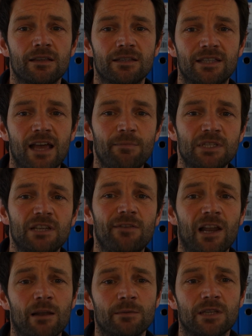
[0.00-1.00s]
STEP has
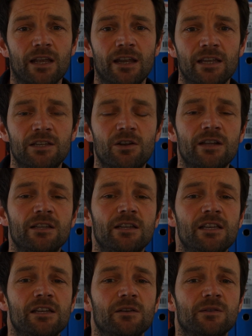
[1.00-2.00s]
developed an integrated
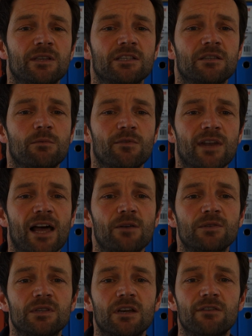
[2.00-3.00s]
ecosystem of
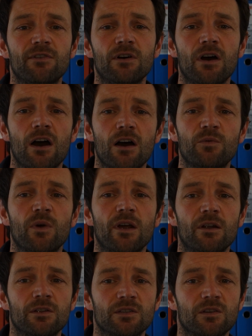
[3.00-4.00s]
cloud server,
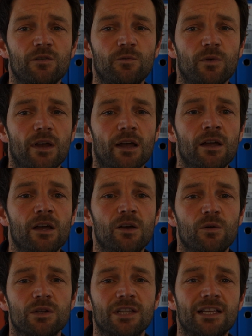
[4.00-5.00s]
hardware and software,
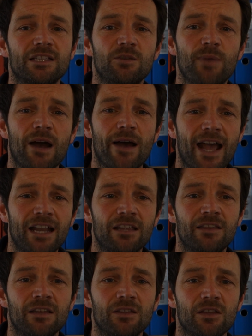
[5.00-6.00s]
which lets you power
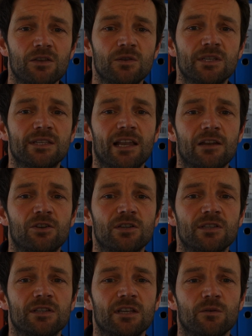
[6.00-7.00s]
anything that uses
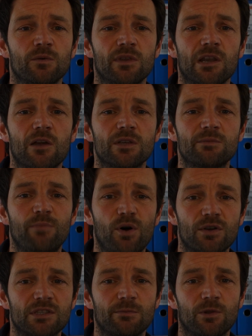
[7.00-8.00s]
electricity with the lowest
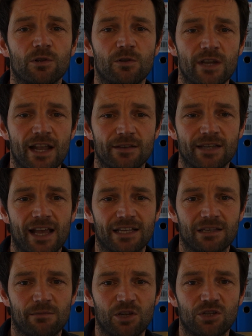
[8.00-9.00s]
possible greenhouse
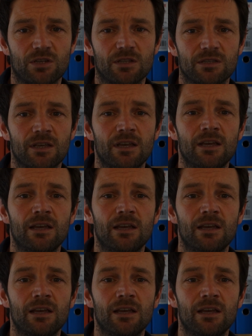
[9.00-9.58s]
gas emissions.